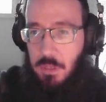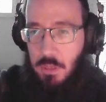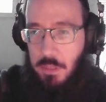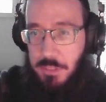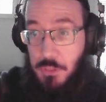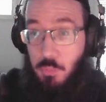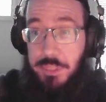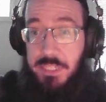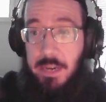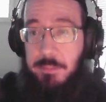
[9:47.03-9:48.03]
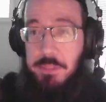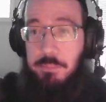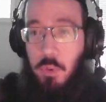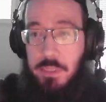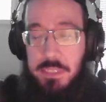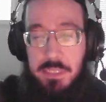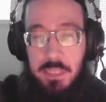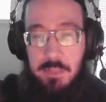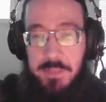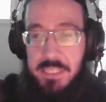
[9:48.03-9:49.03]
This is where the time is important.
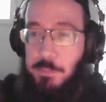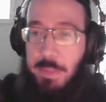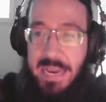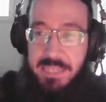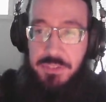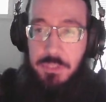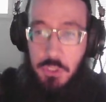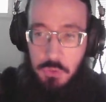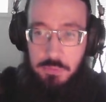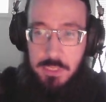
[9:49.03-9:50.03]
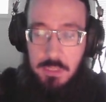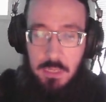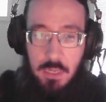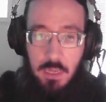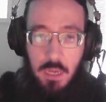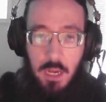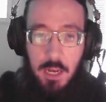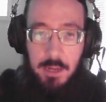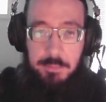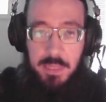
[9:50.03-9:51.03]
If it is past noon,
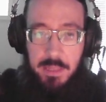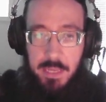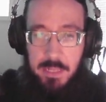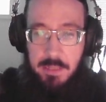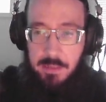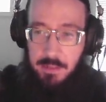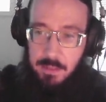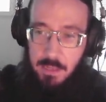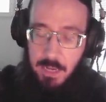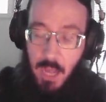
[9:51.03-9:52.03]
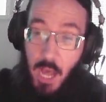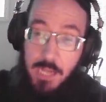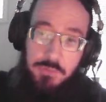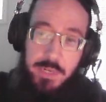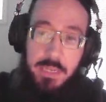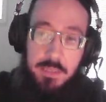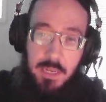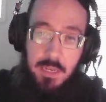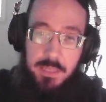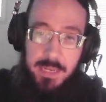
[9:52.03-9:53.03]
then Andre,
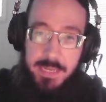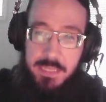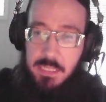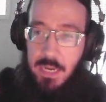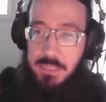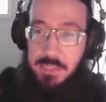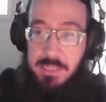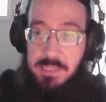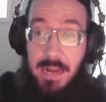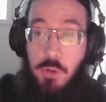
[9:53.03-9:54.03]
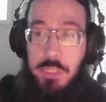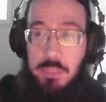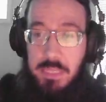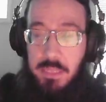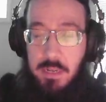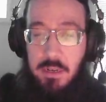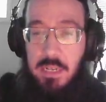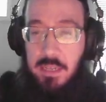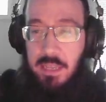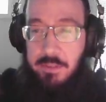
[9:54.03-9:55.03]
the guy at the docks, is not going to be there.
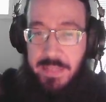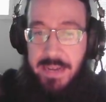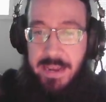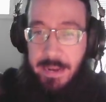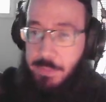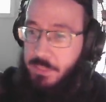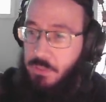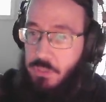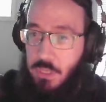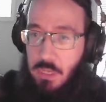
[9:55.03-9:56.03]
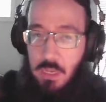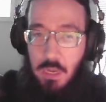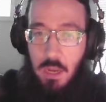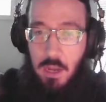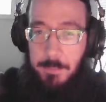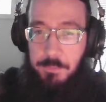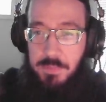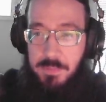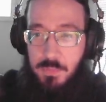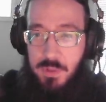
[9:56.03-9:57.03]
If that happens,
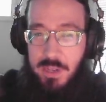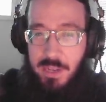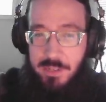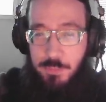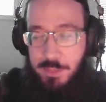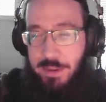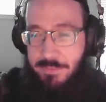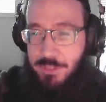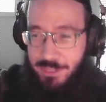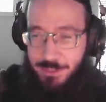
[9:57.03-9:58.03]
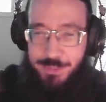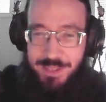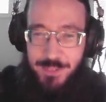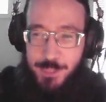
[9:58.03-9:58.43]
kind of what you have to do if it's